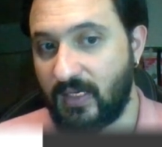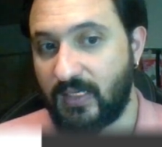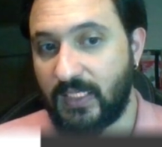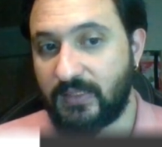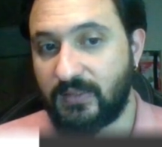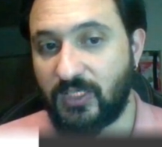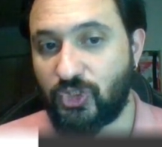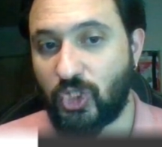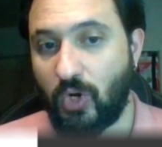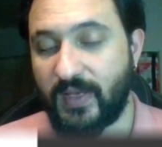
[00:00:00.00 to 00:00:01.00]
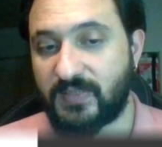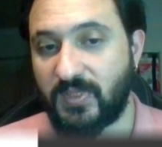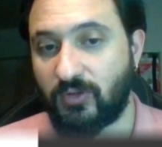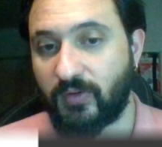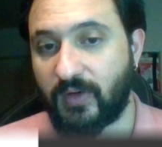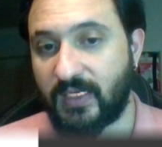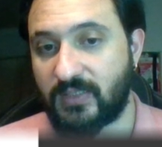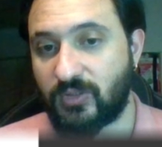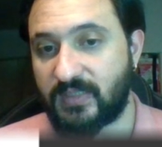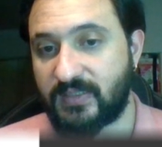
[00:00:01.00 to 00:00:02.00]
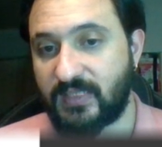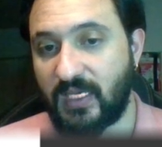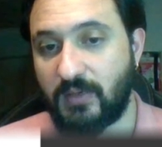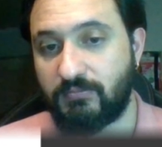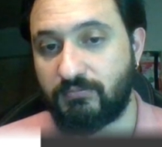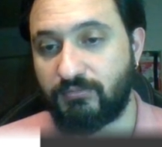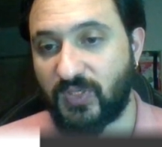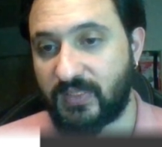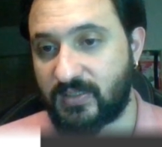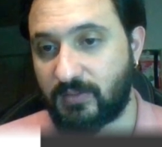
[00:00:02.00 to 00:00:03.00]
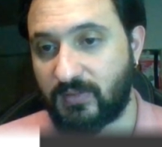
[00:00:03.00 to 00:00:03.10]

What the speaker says: The show has been organized on the same principles,